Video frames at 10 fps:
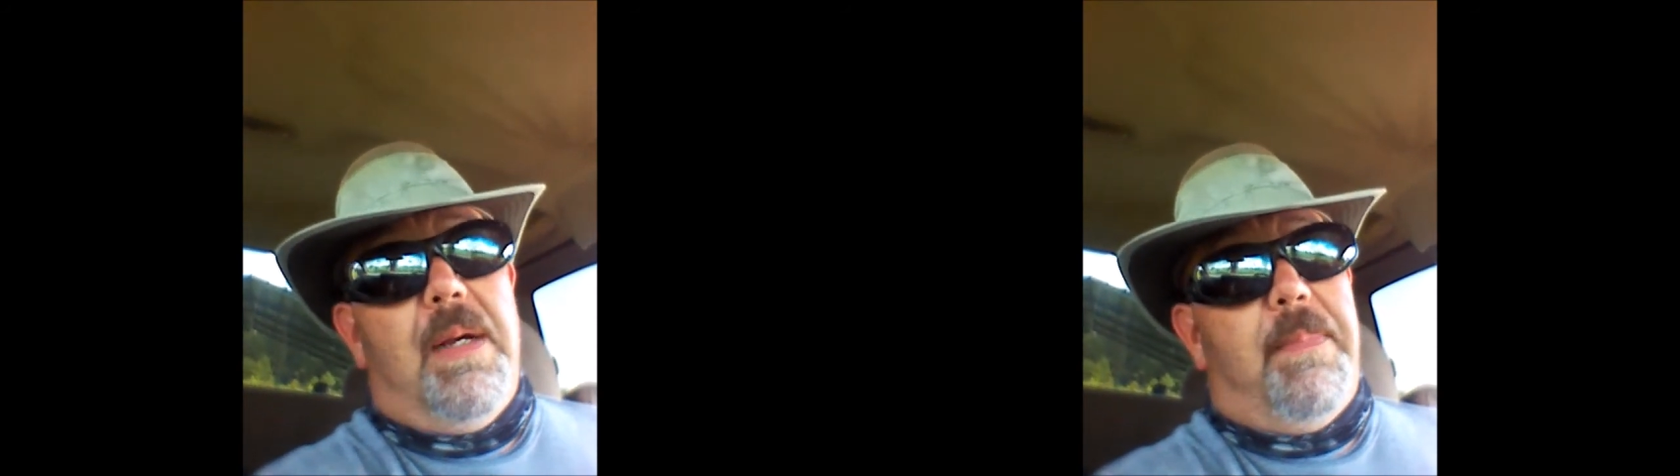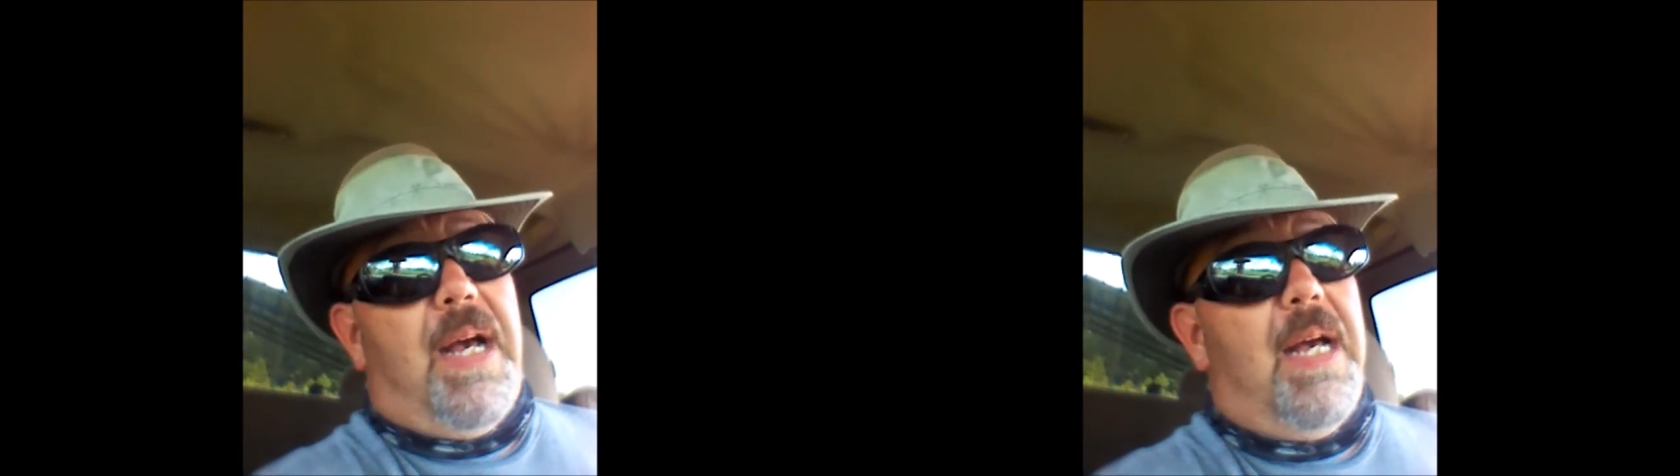
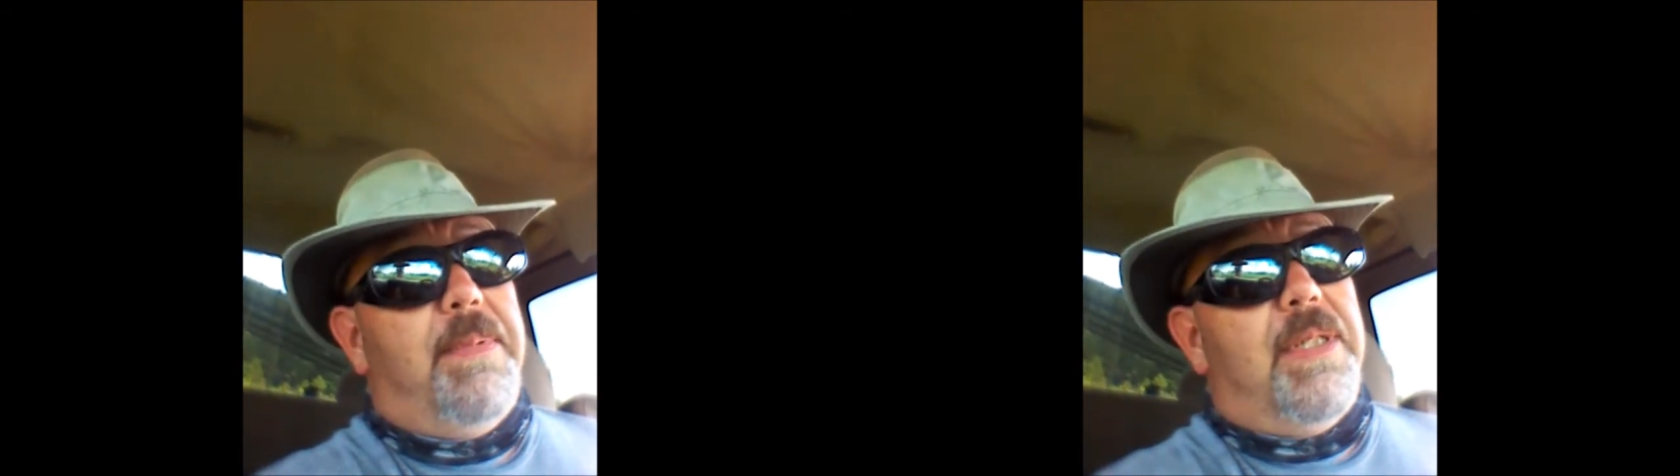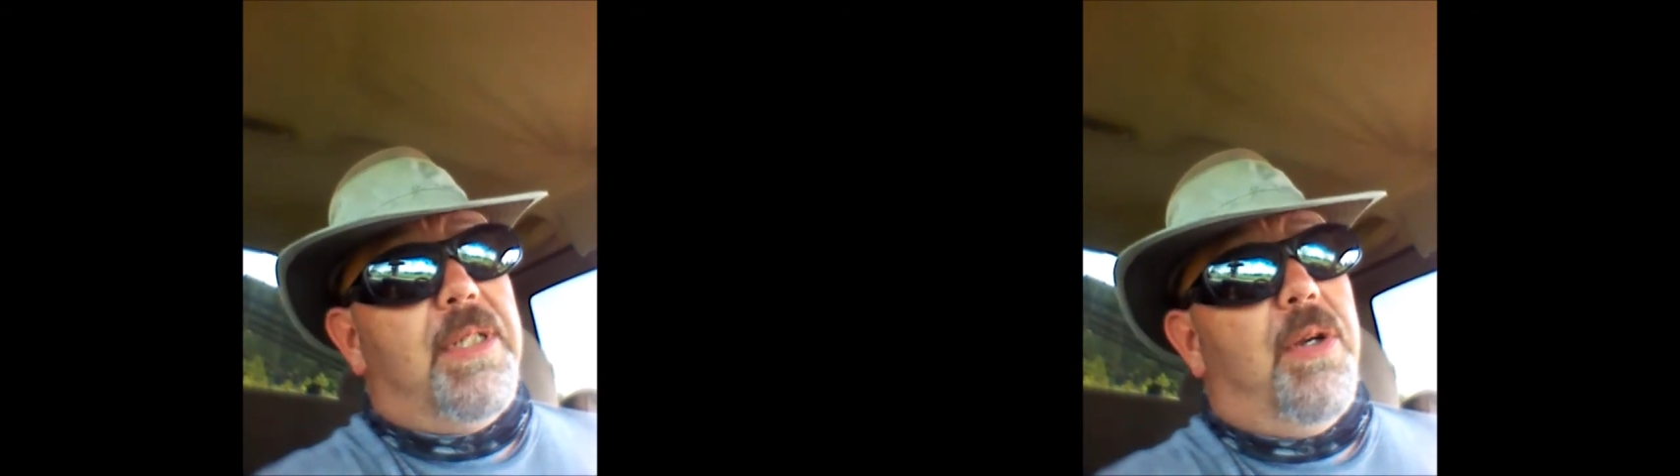Pop
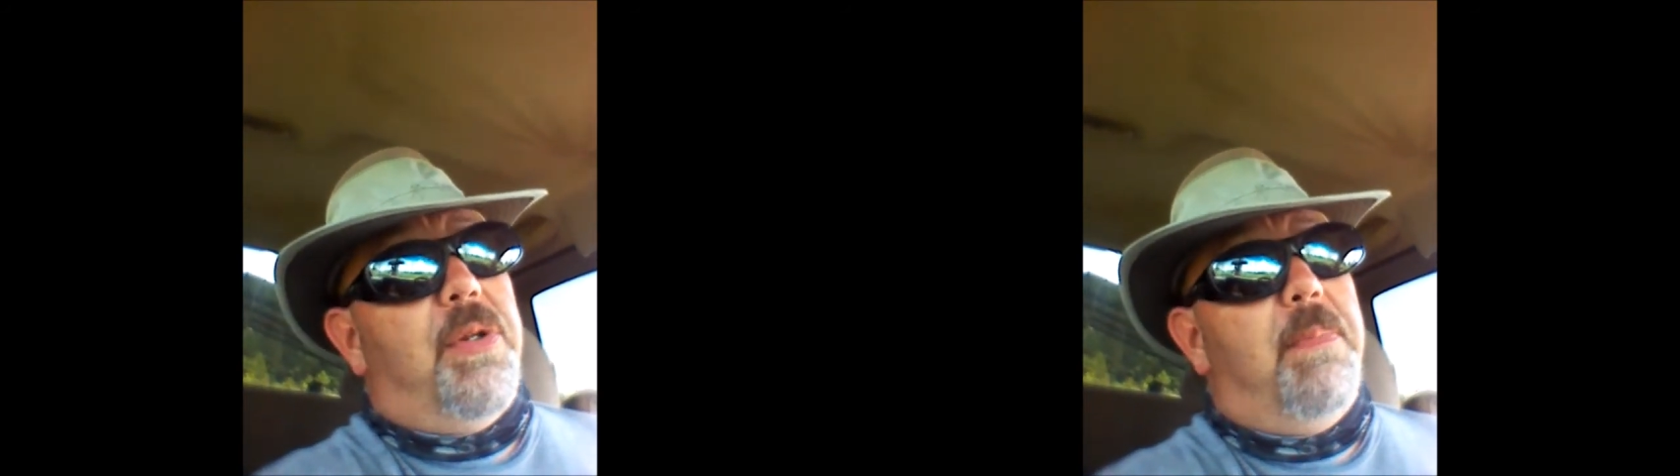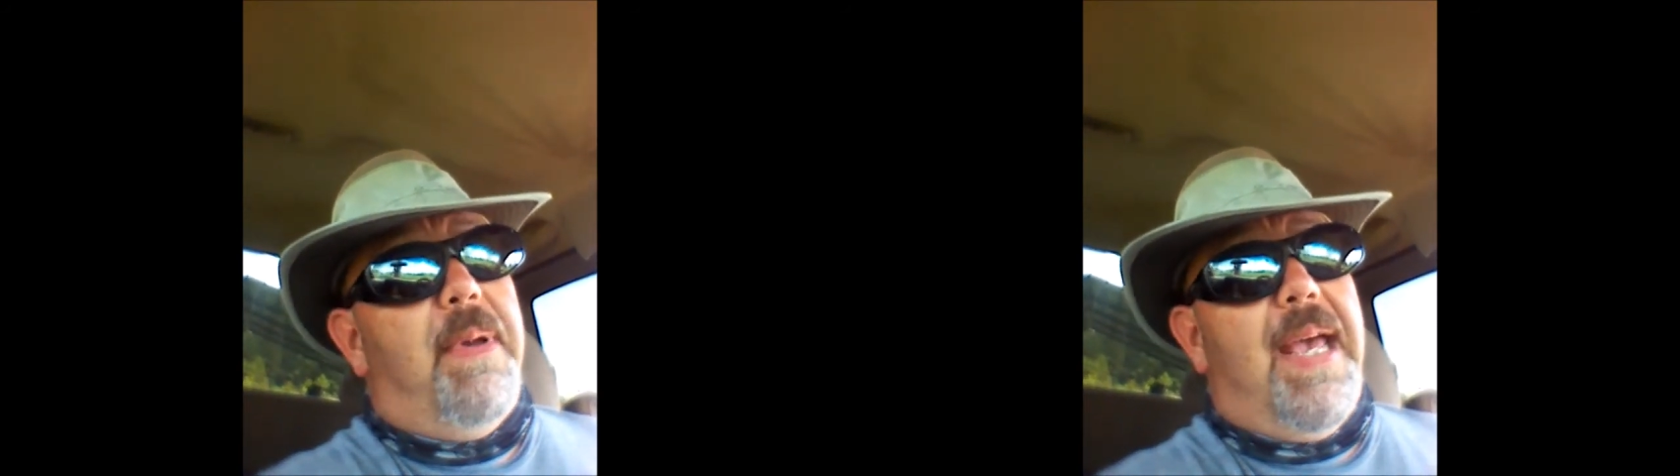is on
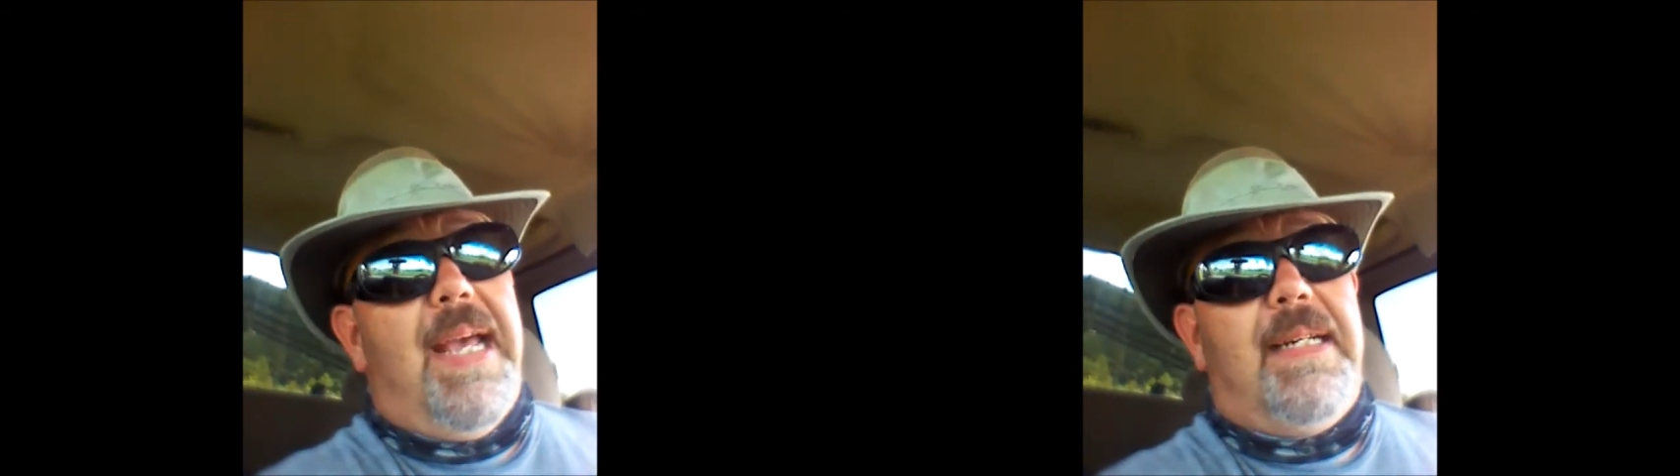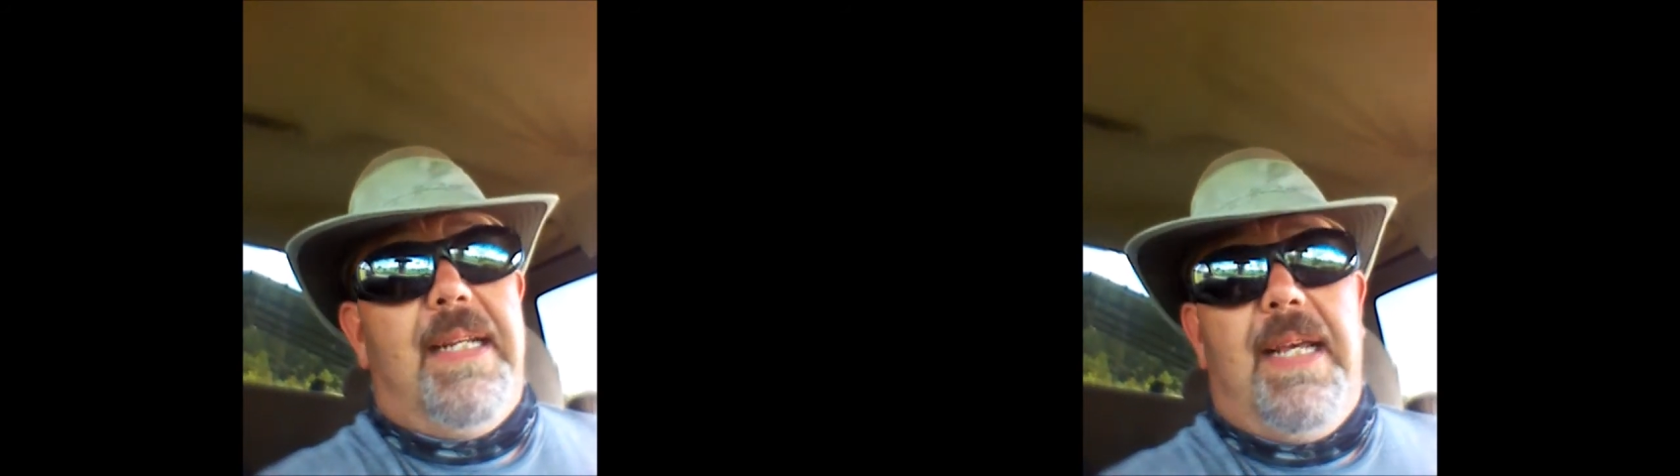the
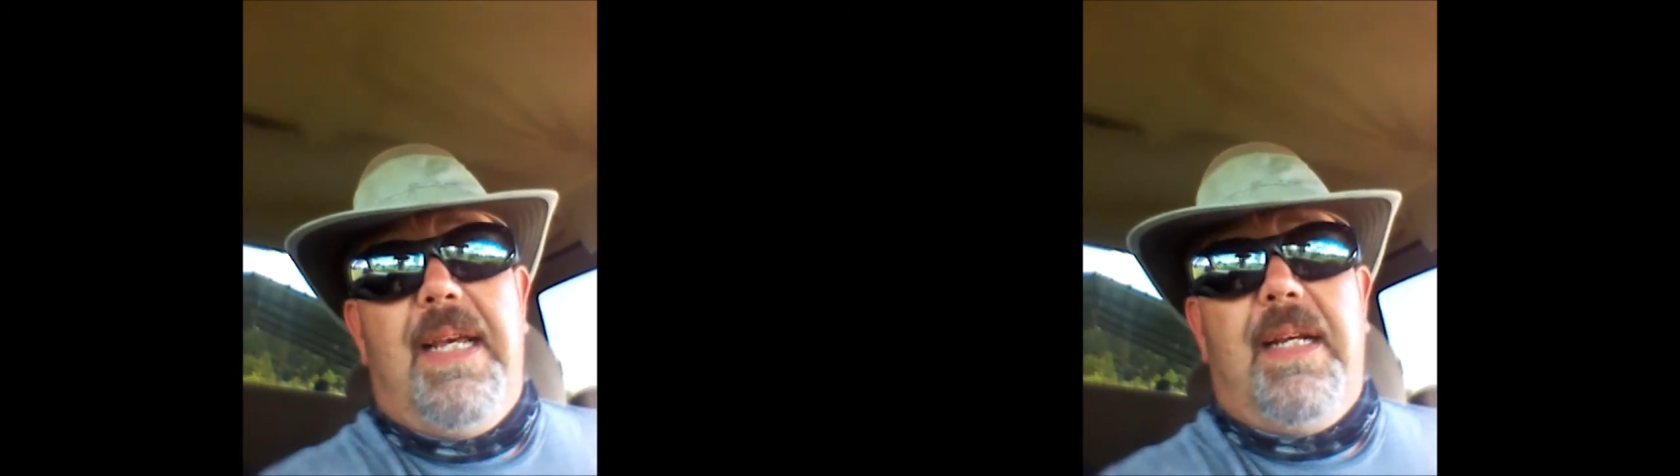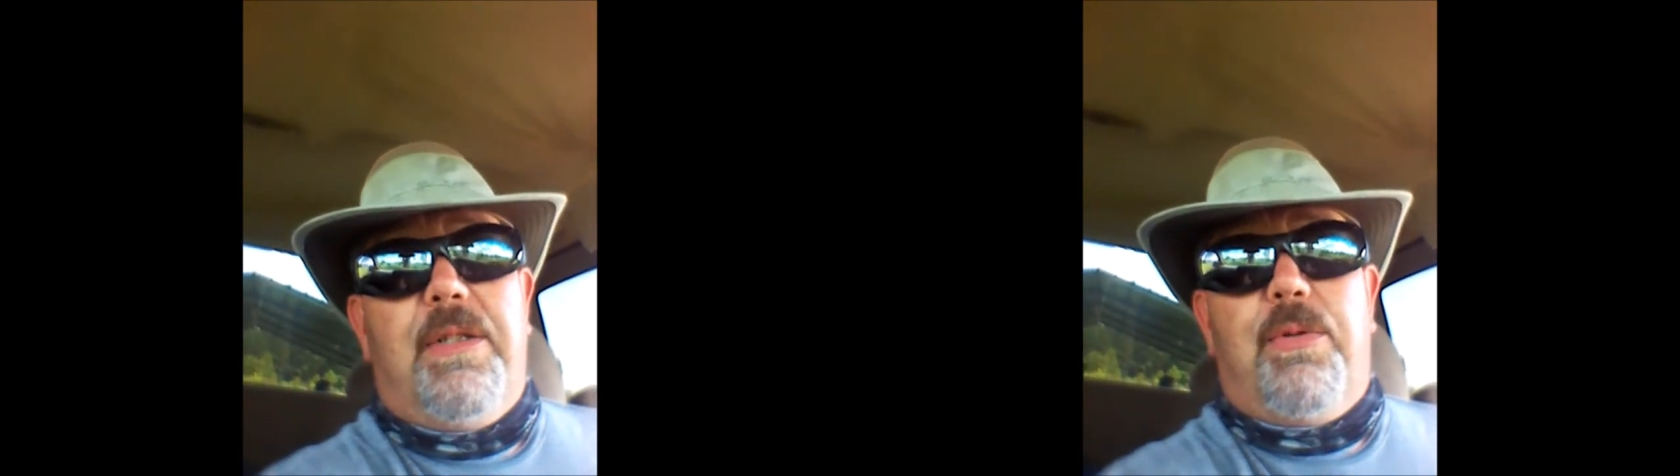back deck,